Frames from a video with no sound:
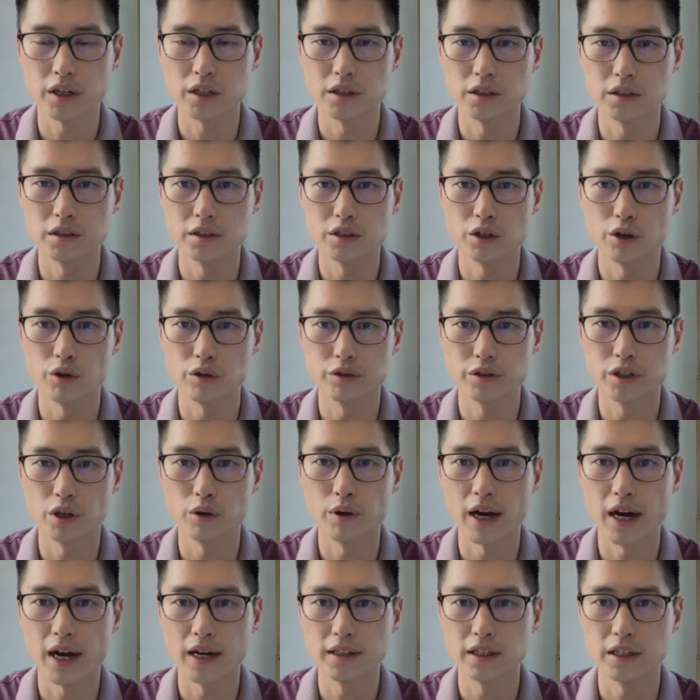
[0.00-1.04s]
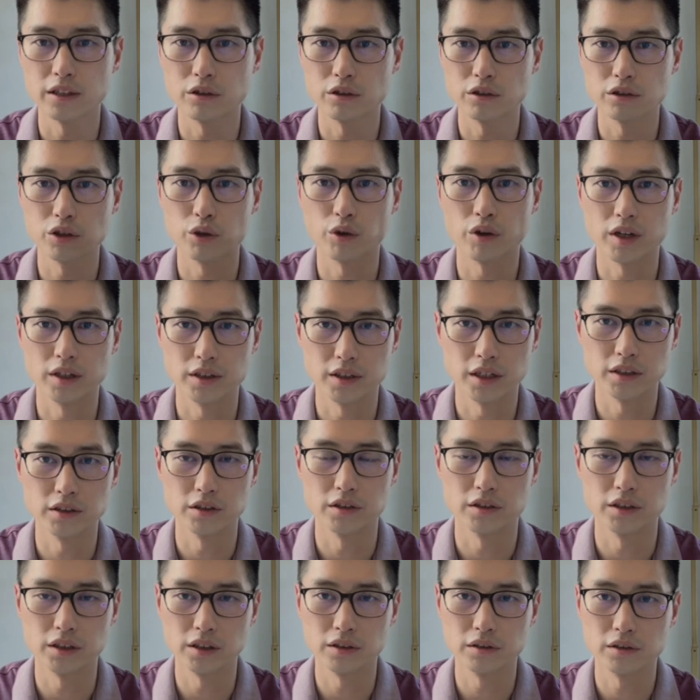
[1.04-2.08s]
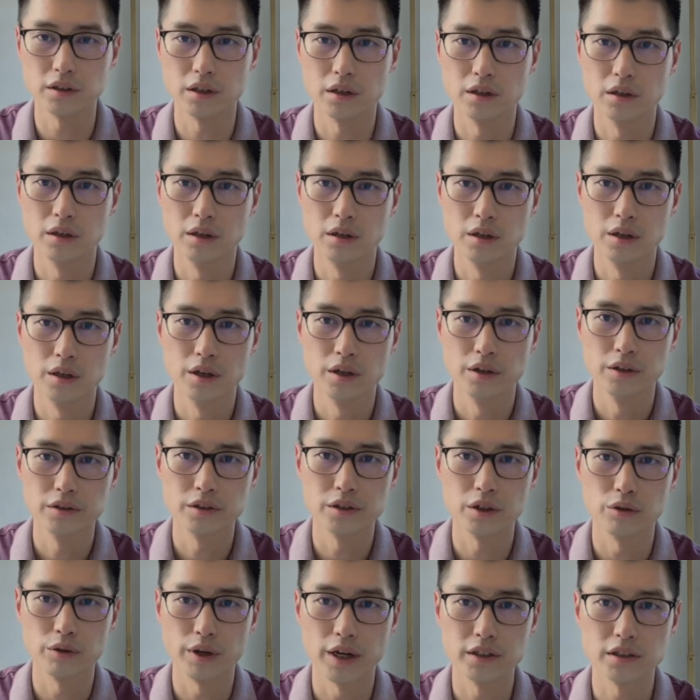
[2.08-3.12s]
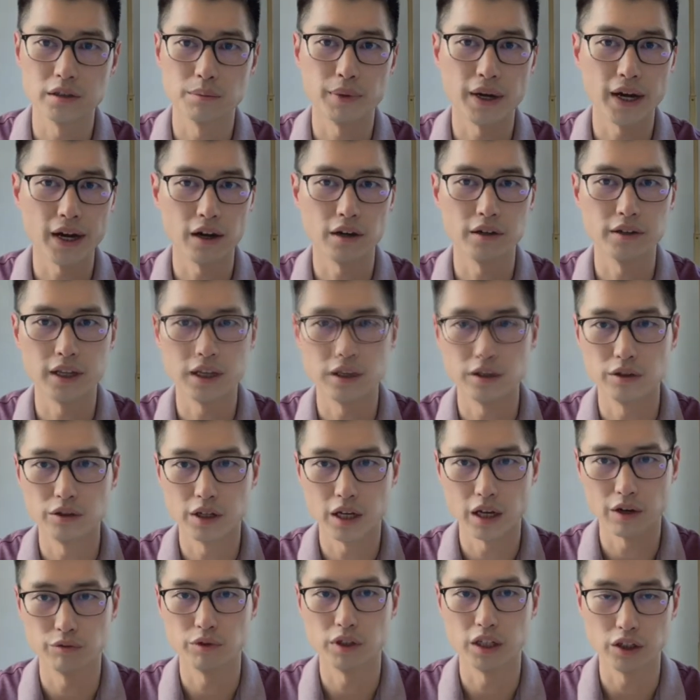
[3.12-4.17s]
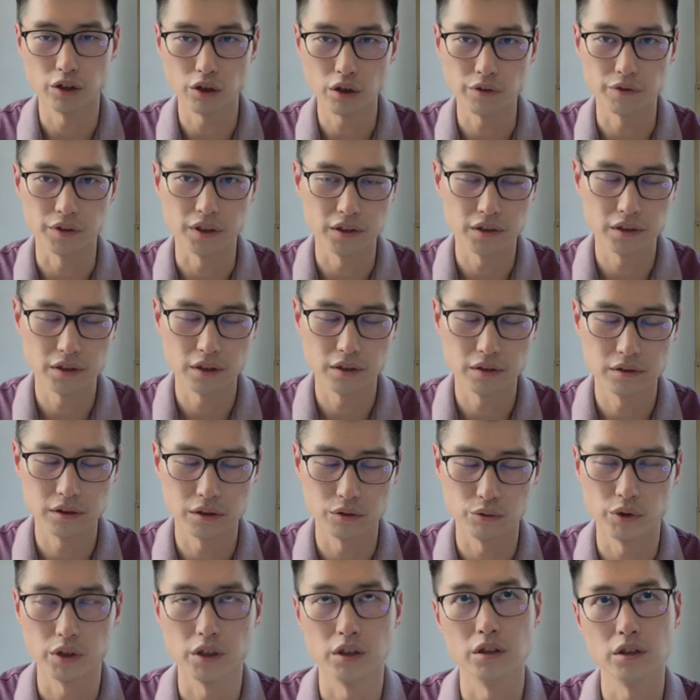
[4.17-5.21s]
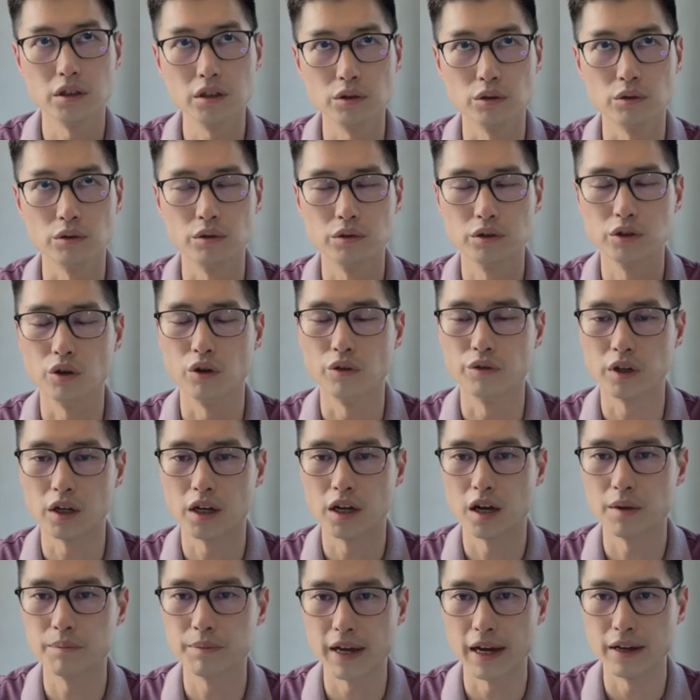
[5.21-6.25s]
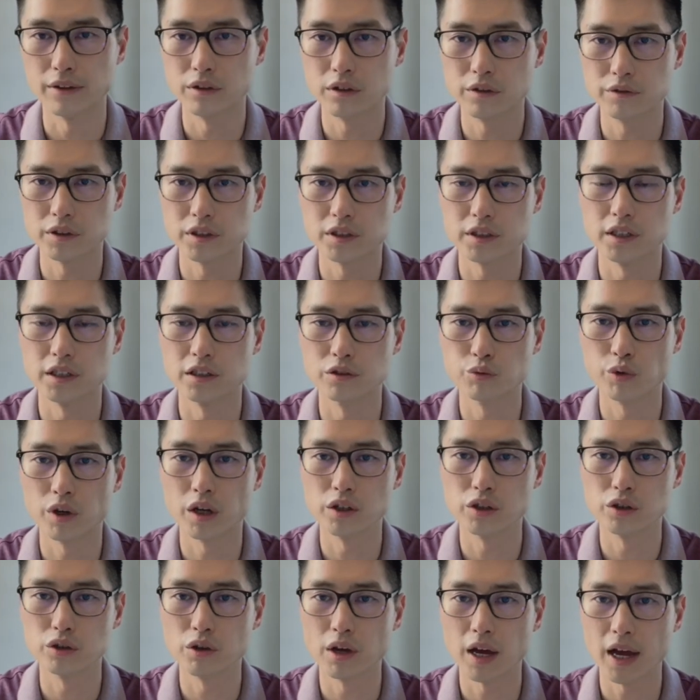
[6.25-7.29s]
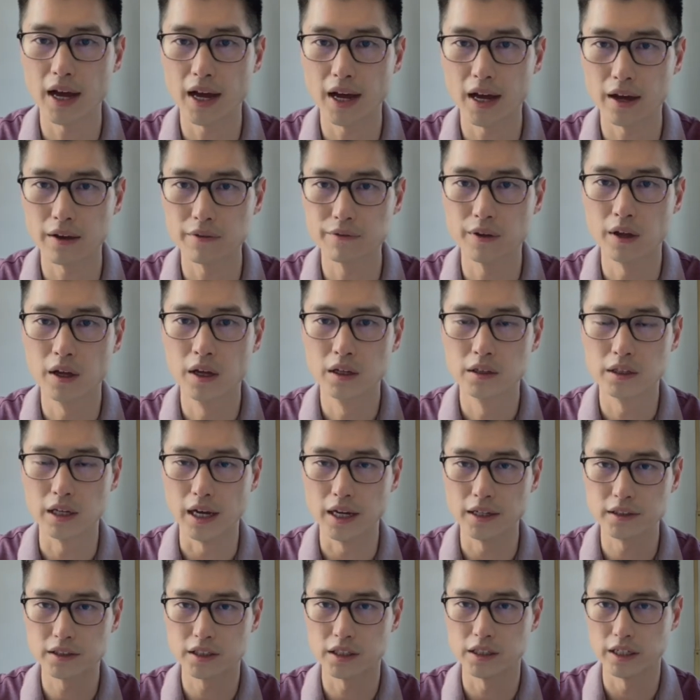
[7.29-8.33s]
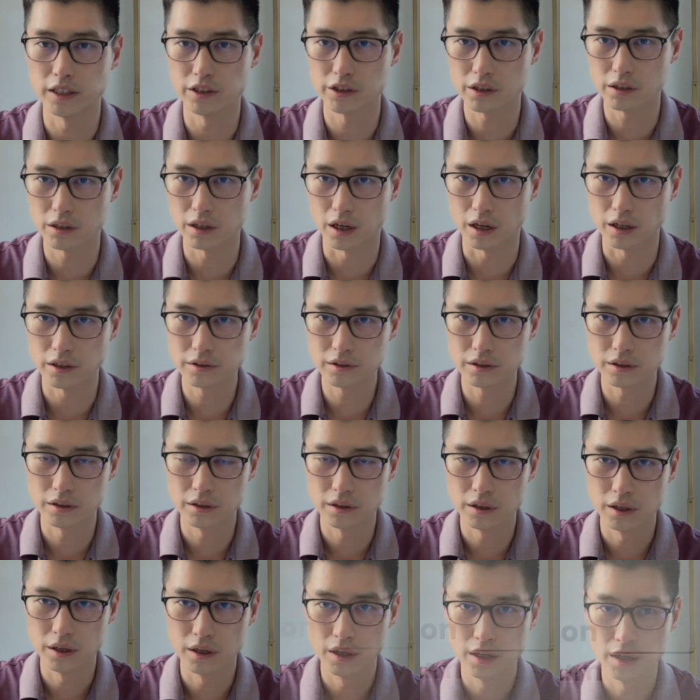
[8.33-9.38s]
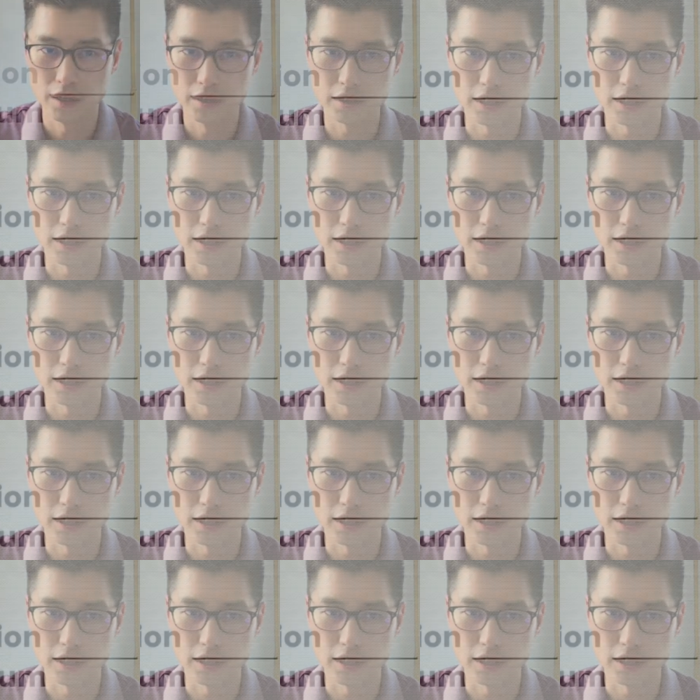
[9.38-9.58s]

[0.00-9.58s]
is so hot that there's no contingencies. So as a buyer, you get really nervous. So what do you do to overcome that nervousness? Well, you have the Escalation Clause. The